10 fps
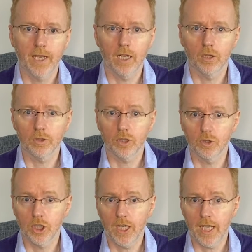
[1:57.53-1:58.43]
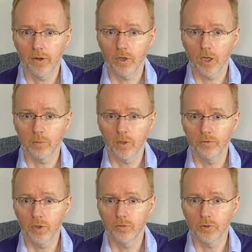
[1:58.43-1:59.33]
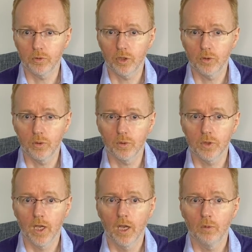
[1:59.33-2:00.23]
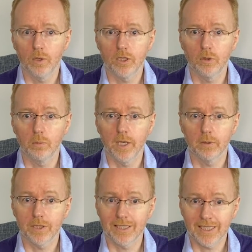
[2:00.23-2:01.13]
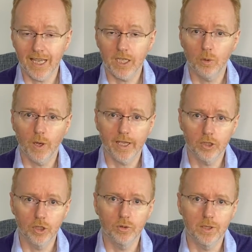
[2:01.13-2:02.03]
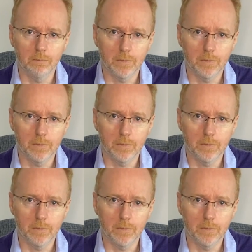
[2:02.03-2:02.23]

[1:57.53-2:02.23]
I'll also share a couple of useful tools which you'll be able to take away and use